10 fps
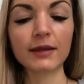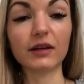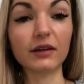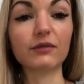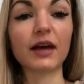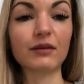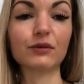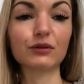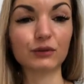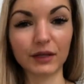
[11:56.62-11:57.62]
If that
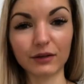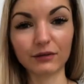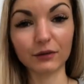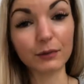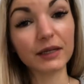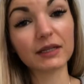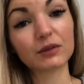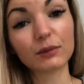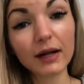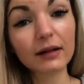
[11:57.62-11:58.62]
will trigger for me
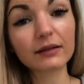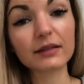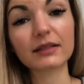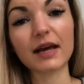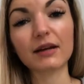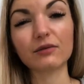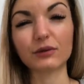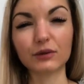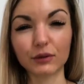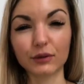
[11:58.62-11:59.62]
as well the Saturn
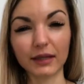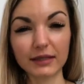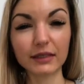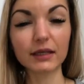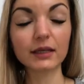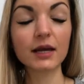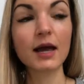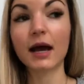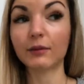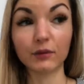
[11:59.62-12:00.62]
return lesson, I'm